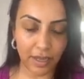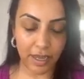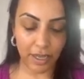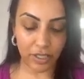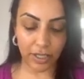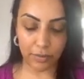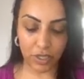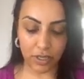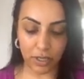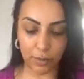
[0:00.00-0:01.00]
Actually, I'm just
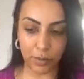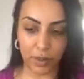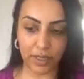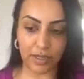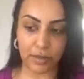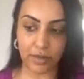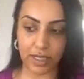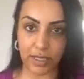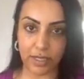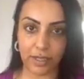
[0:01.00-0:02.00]
gonna open one that's
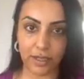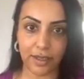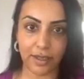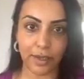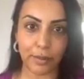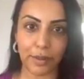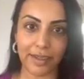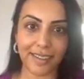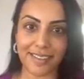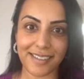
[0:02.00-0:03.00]
already
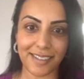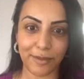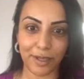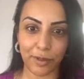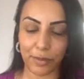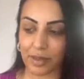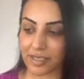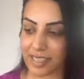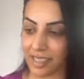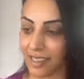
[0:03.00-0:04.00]
open, because I don't want to open
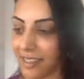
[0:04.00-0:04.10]
this kit.